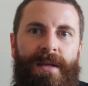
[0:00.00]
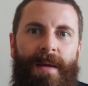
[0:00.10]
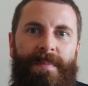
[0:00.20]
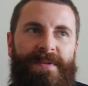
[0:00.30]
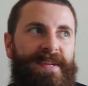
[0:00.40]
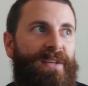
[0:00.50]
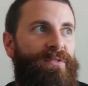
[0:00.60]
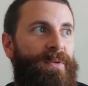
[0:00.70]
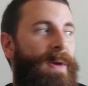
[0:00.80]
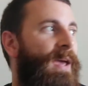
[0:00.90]
Number 6
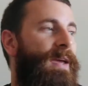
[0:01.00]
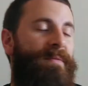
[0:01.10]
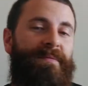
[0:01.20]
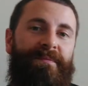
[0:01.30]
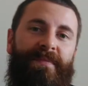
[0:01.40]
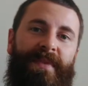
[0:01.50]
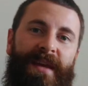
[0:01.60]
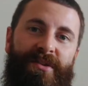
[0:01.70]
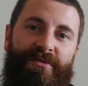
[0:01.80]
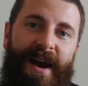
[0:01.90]
for me
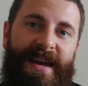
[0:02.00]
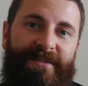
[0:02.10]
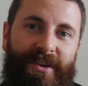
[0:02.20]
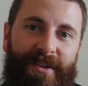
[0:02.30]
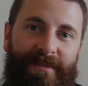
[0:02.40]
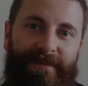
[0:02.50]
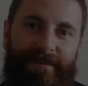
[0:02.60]
is Raven.